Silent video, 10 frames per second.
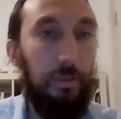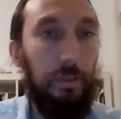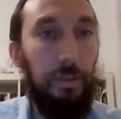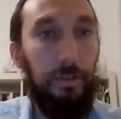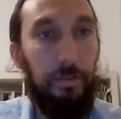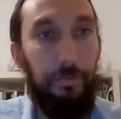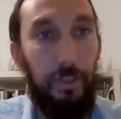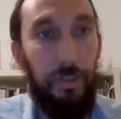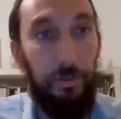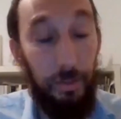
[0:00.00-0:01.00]

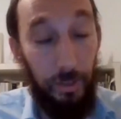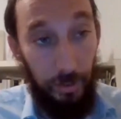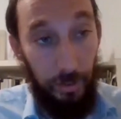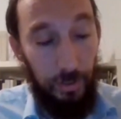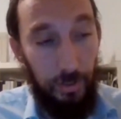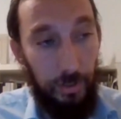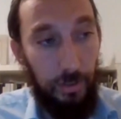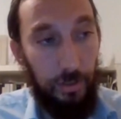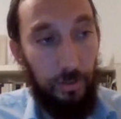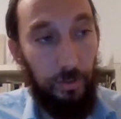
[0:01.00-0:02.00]
tefillin
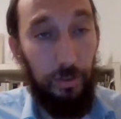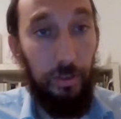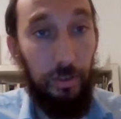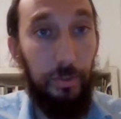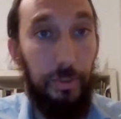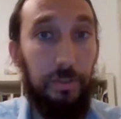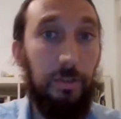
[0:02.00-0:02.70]
on Chol HaMoed.